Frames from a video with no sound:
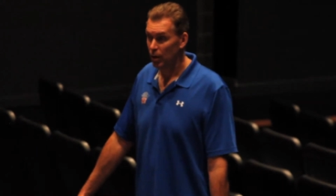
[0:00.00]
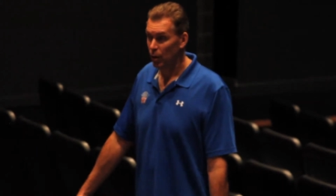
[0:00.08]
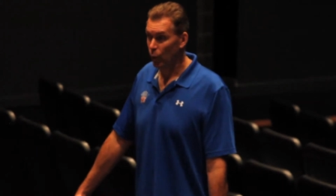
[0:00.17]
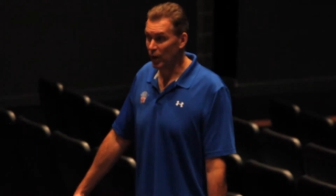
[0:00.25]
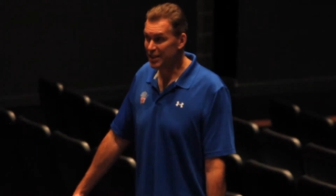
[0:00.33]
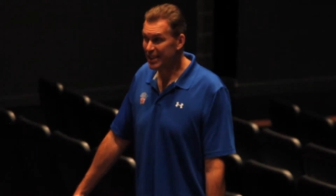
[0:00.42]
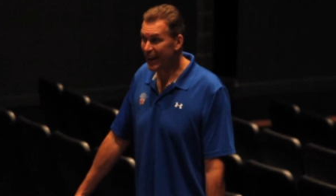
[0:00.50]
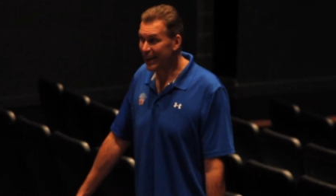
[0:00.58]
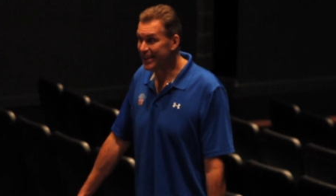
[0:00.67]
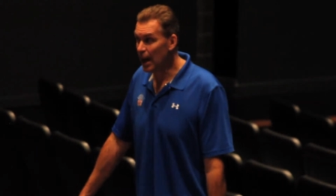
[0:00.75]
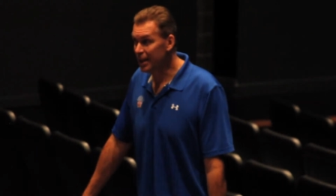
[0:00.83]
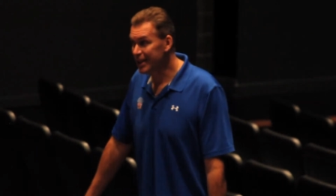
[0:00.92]
Once
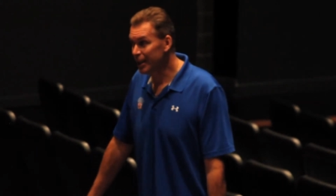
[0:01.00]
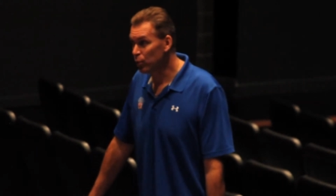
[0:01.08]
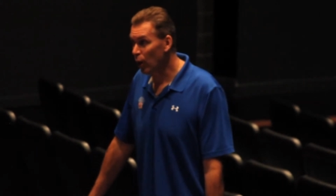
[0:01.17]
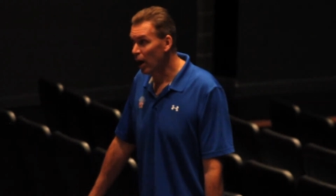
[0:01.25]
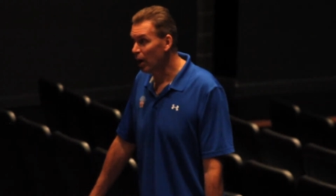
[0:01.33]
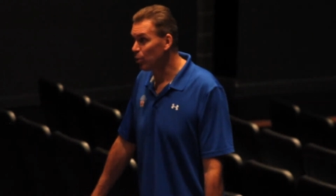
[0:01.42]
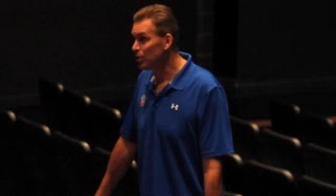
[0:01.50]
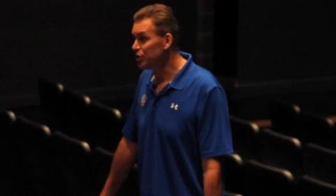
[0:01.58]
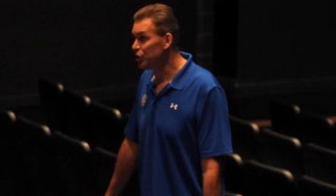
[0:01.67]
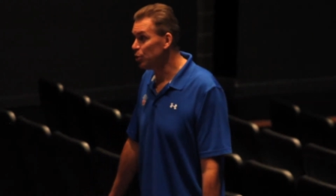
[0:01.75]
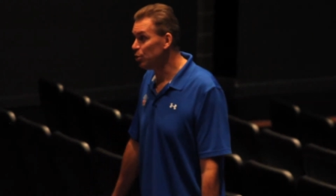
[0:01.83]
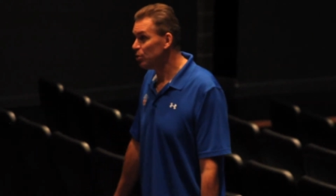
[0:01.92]
again, nothing wrong with
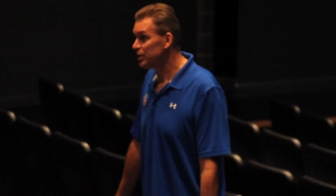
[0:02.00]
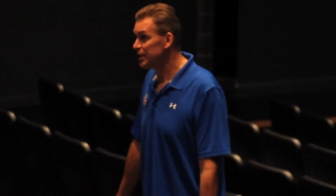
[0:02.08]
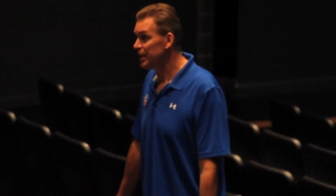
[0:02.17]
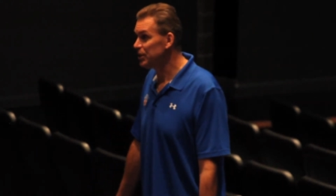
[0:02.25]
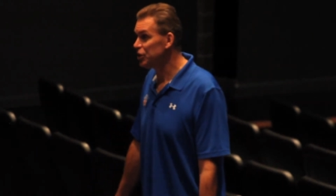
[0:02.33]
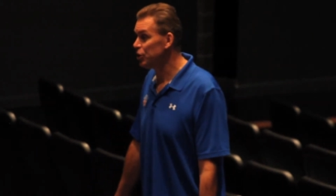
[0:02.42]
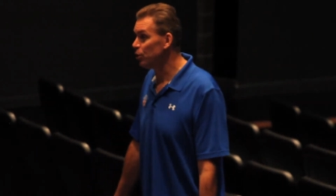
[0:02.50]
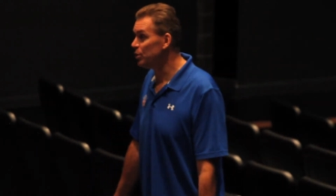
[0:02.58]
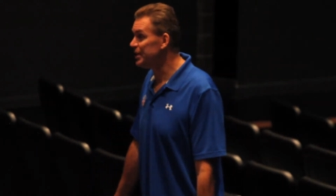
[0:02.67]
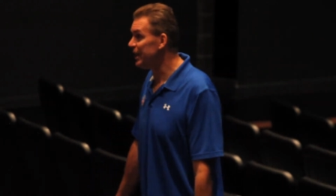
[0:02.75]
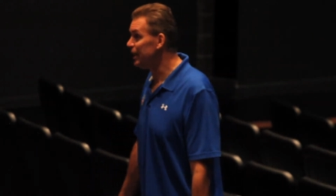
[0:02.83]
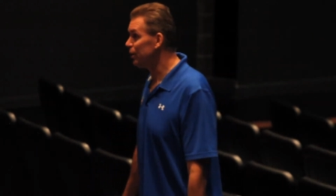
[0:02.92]
D2,
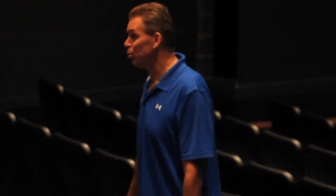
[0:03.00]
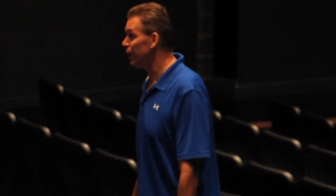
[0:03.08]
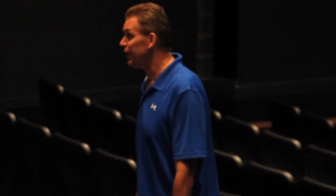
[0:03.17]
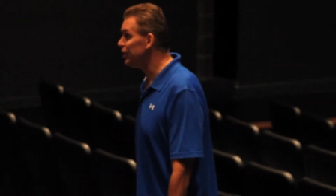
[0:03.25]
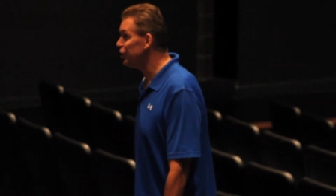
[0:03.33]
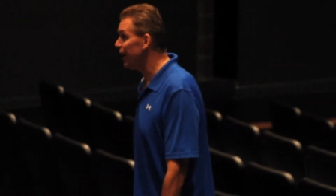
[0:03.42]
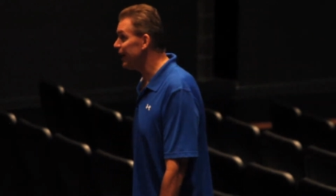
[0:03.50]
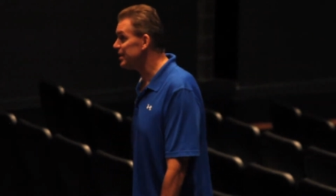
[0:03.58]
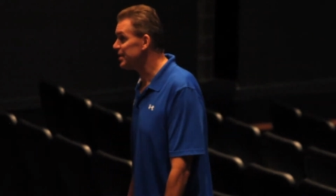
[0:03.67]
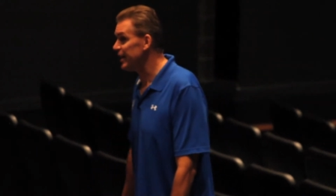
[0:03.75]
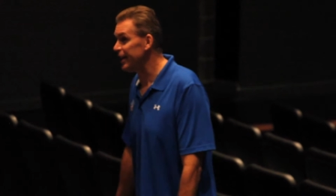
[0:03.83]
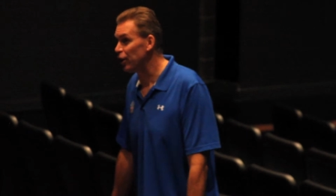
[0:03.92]
D3,
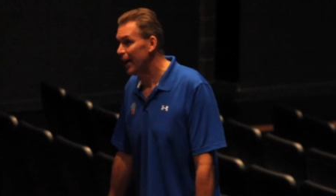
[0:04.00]
JC, or